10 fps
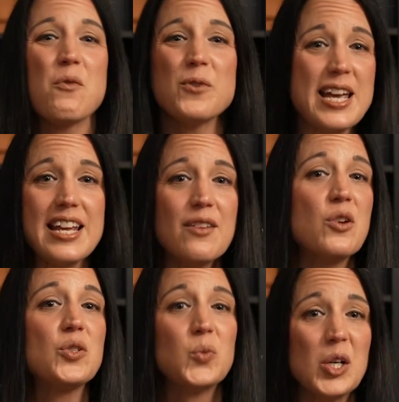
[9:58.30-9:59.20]
reading
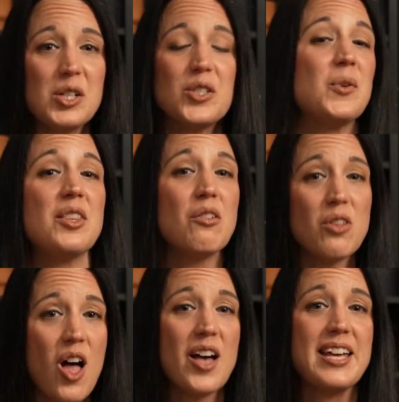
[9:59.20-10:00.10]
those words with the
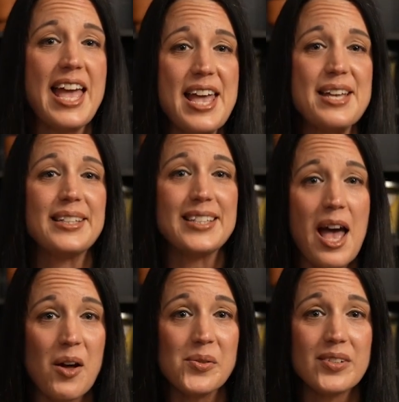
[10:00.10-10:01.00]
long A
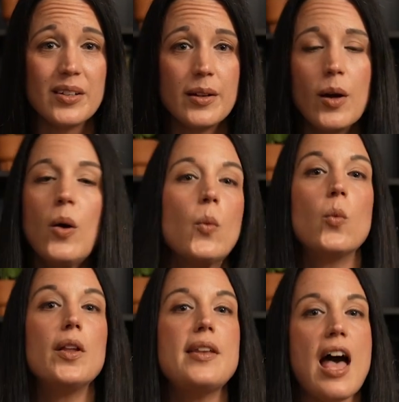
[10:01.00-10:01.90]
sound.
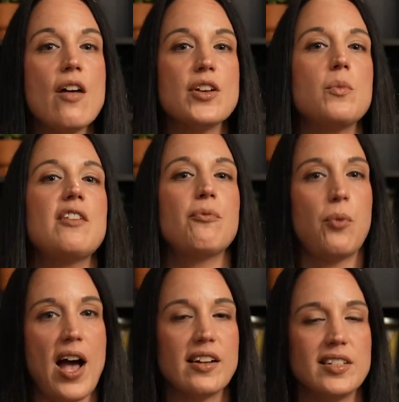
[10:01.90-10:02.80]
Well, now that we've
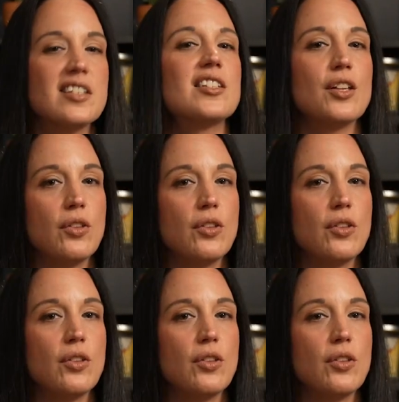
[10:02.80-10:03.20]
practiced the